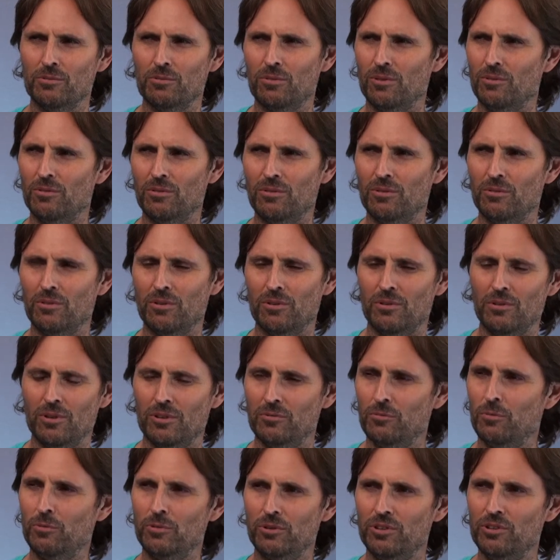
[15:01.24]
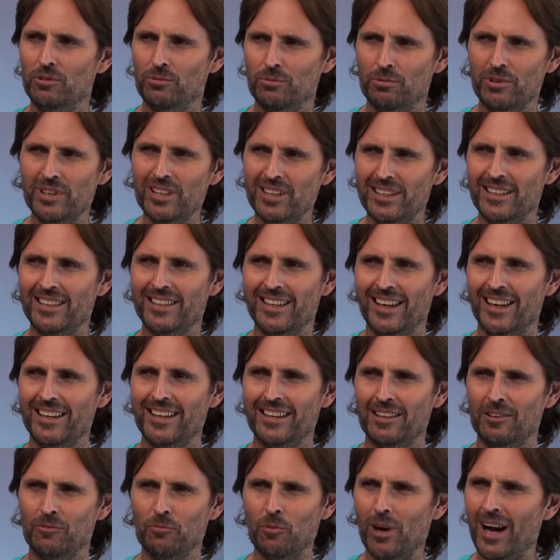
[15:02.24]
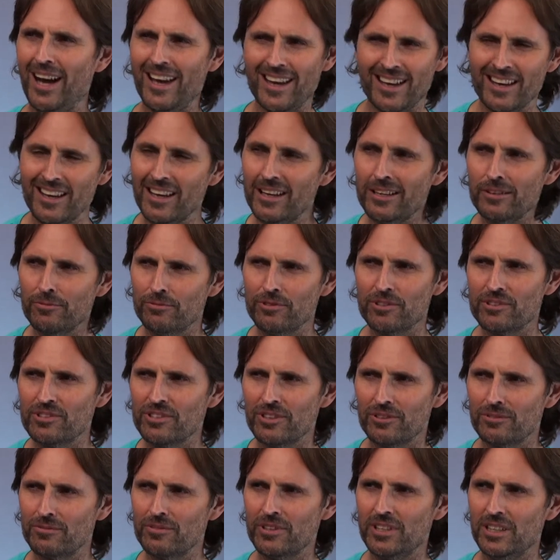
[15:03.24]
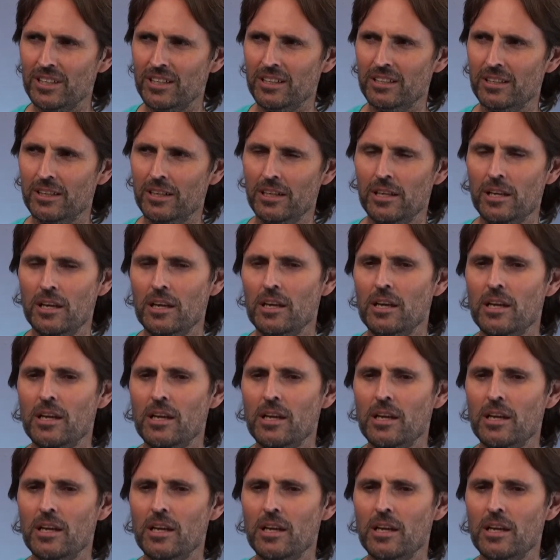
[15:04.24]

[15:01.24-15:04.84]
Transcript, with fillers: w- w- you're really getting way ahead of yourself here. Yeah.